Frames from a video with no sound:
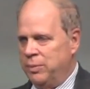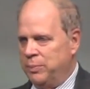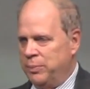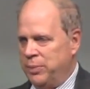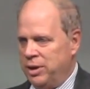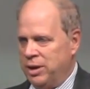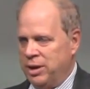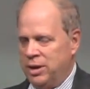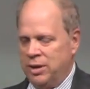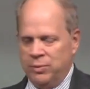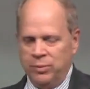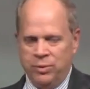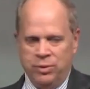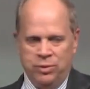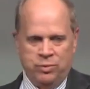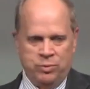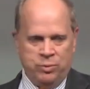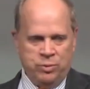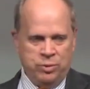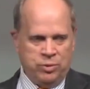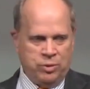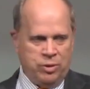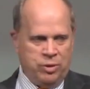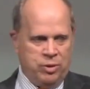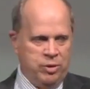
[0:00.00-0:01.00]
Empire
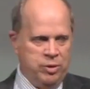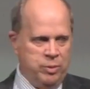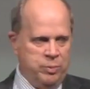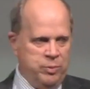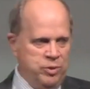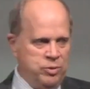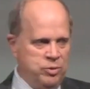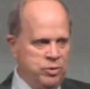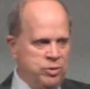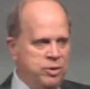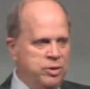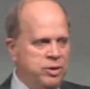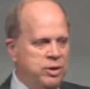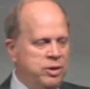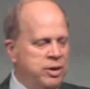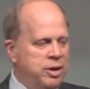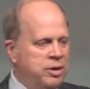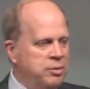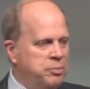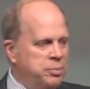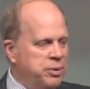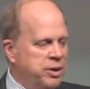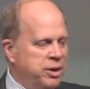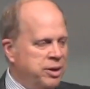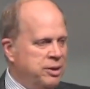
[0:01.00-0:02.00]
was called the Byzantine
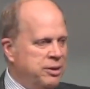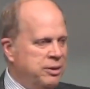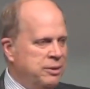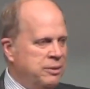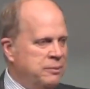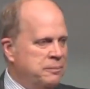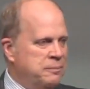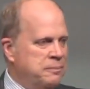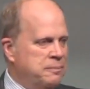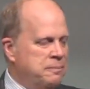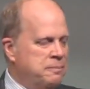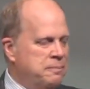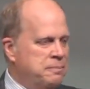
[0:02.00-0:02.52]
Empire.